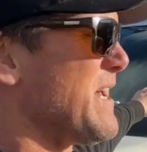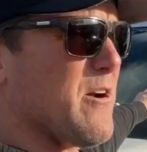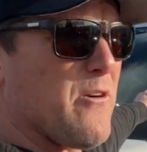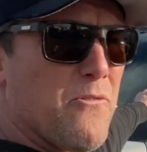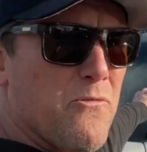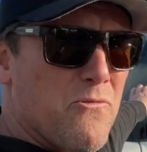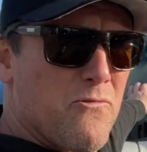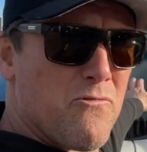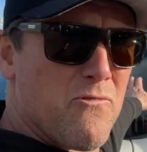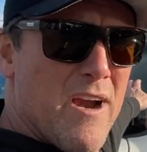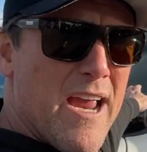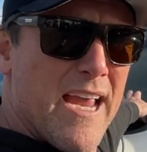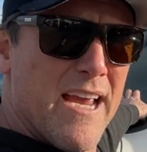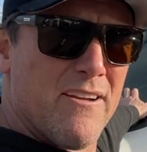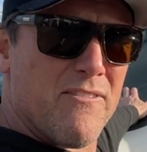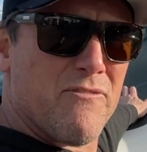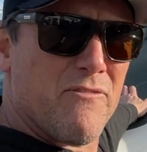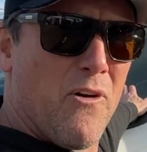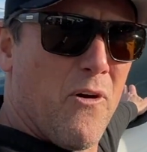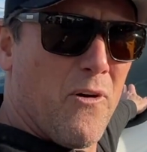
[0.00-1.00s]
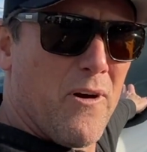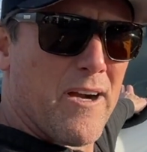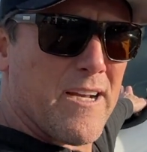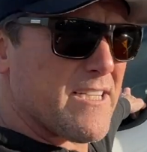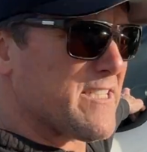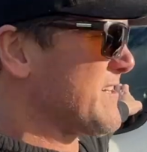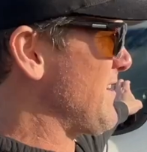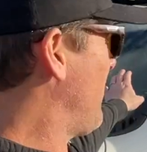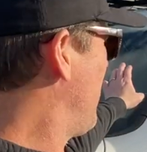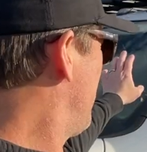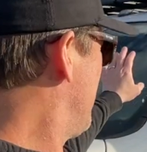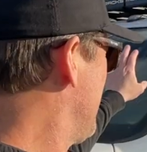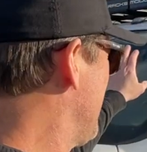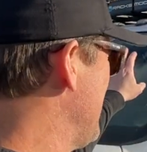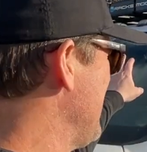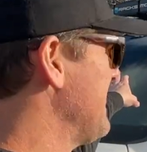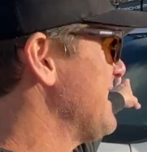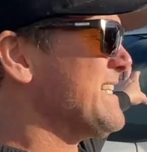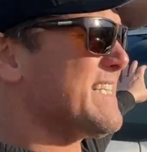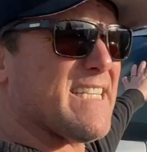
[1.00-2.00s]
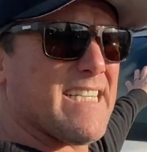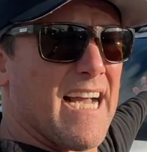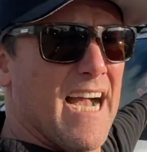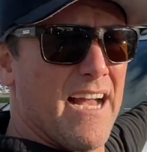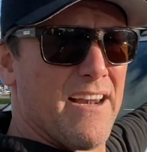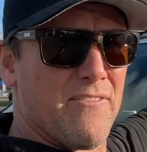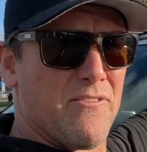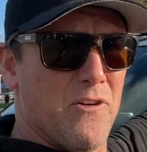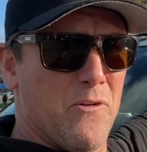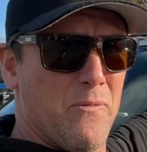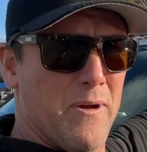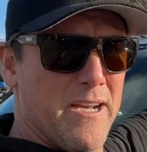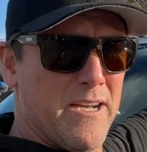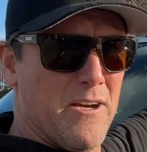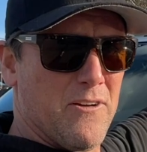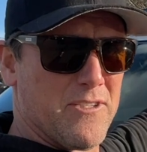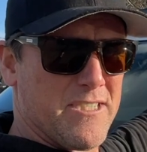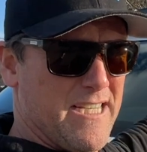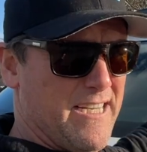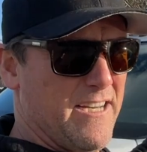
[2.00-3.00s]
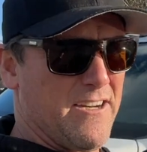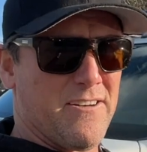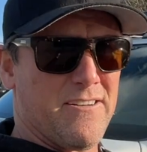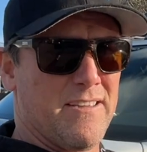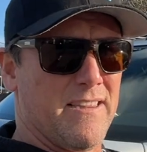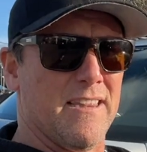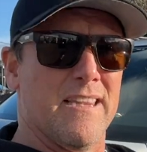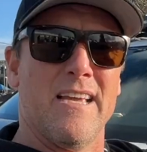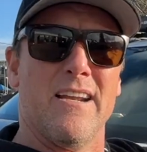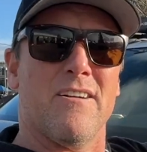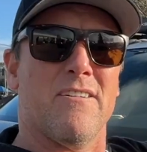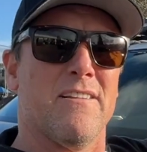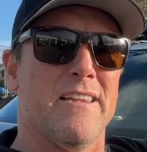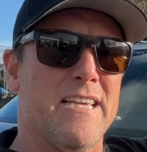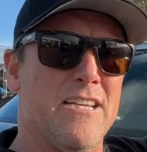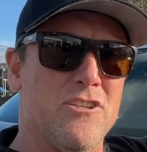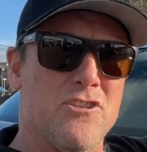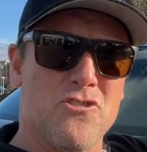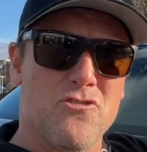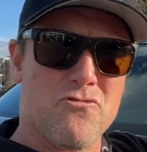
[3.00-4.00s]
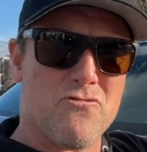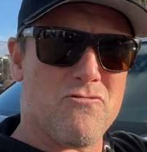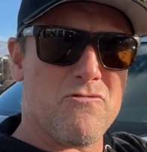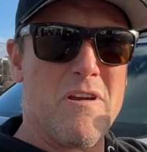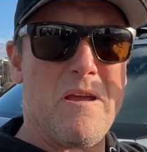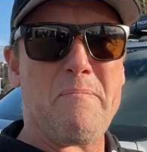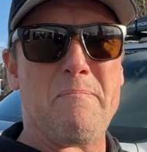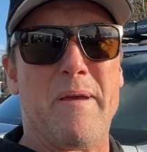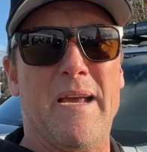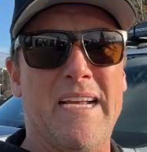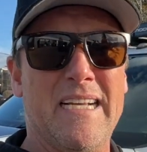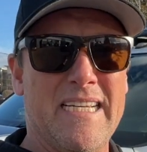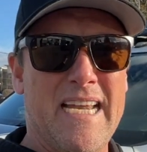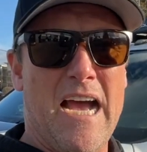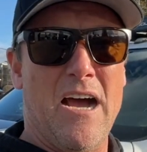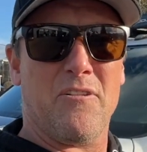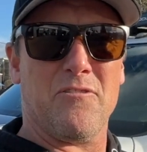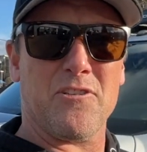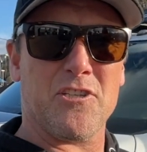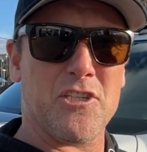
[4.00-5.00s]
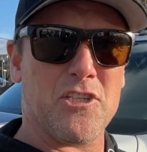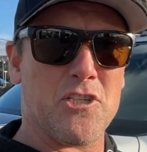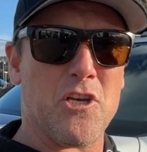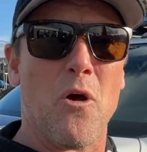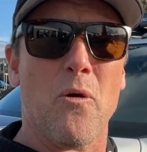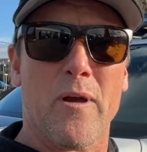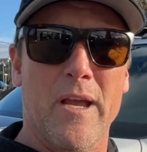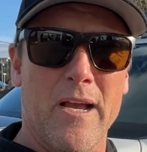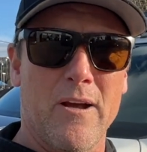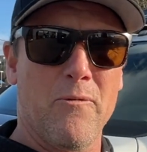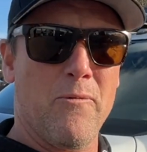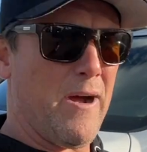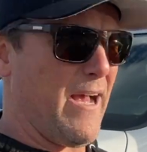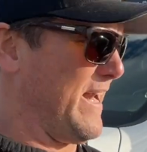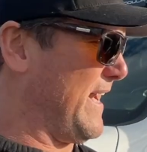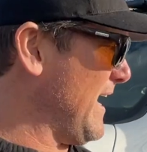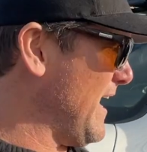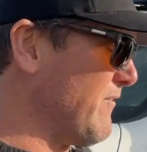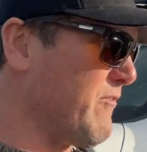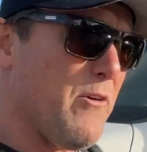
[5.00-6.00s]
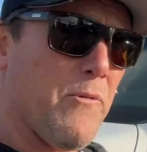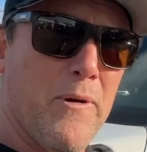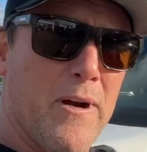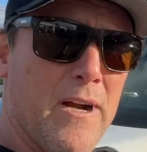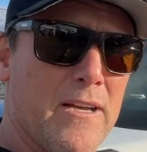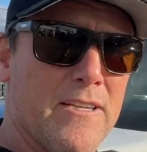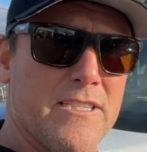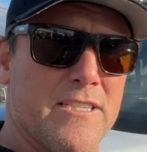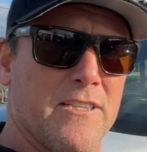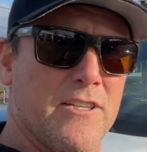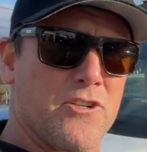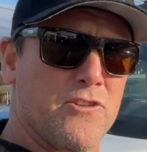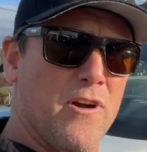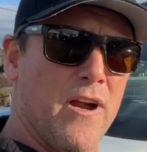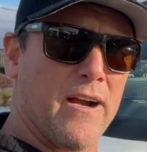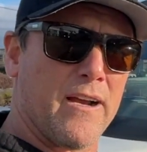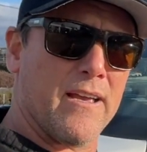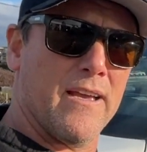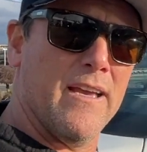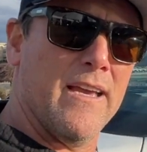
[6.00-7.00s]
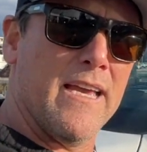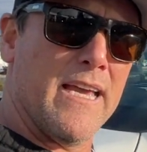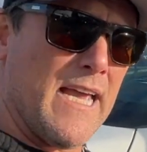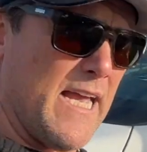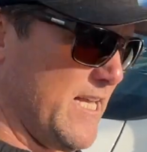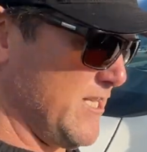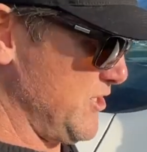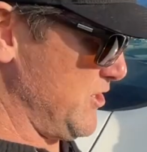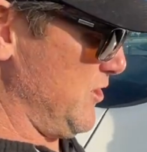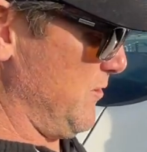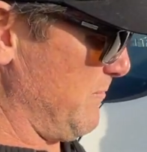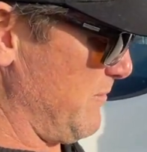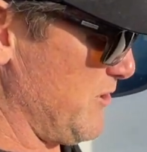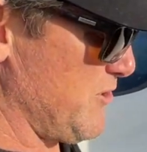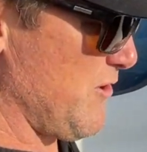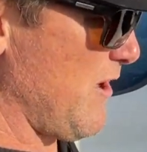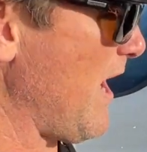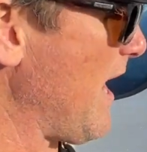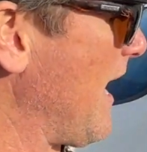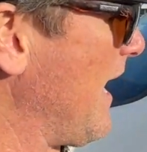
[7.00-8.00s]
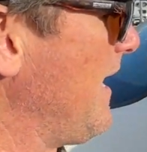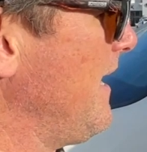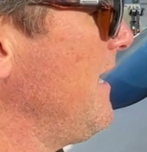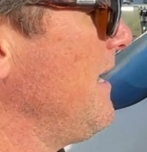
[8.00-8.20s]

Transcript: a rainforest on the inside of the windows in here, literally dripping down, soaking wet. Everywhere else on the truck is super dry.